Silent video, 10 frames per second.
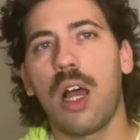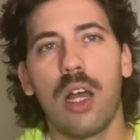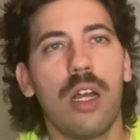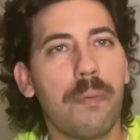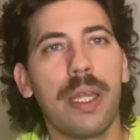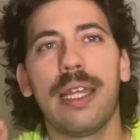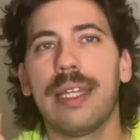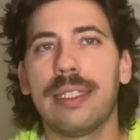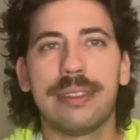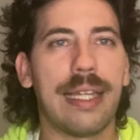up
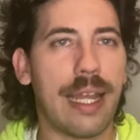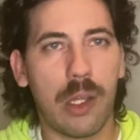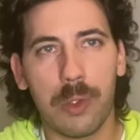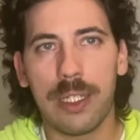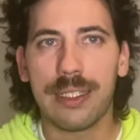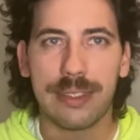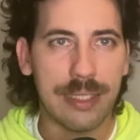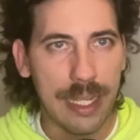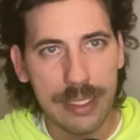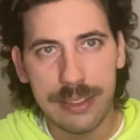and down,
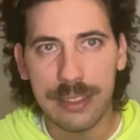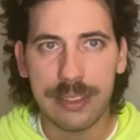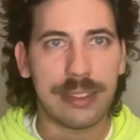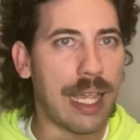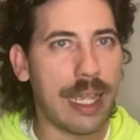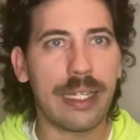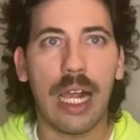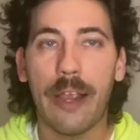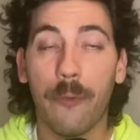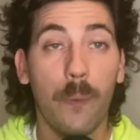side to side.
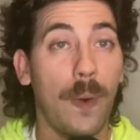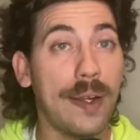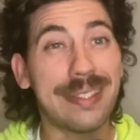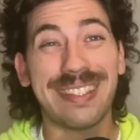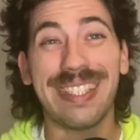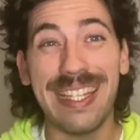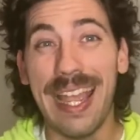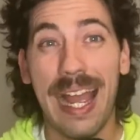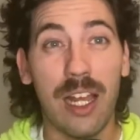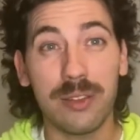I want to see
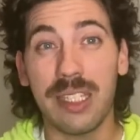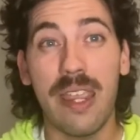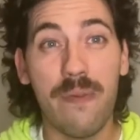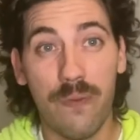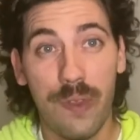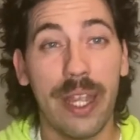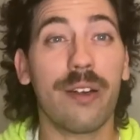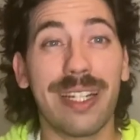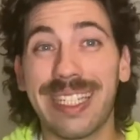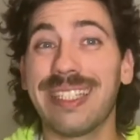how they
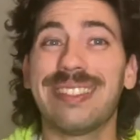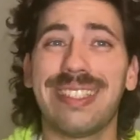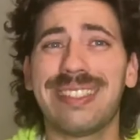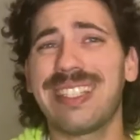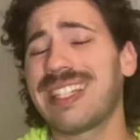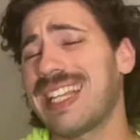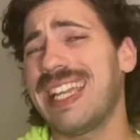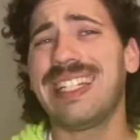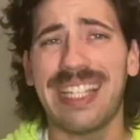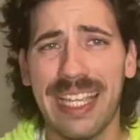fare against this
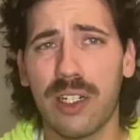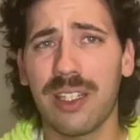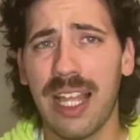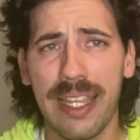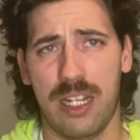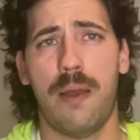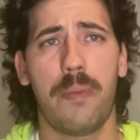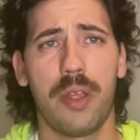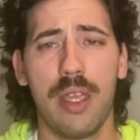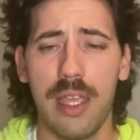Atlanta lineup,
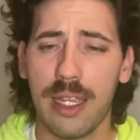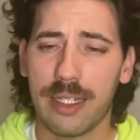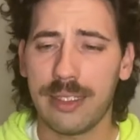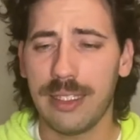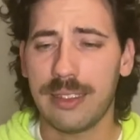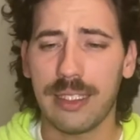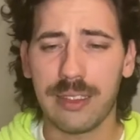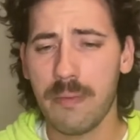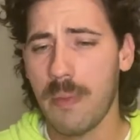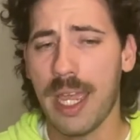because it
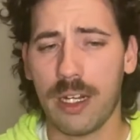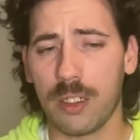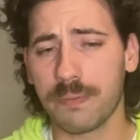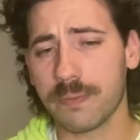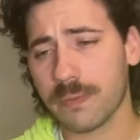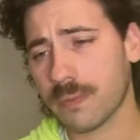doesn't matter.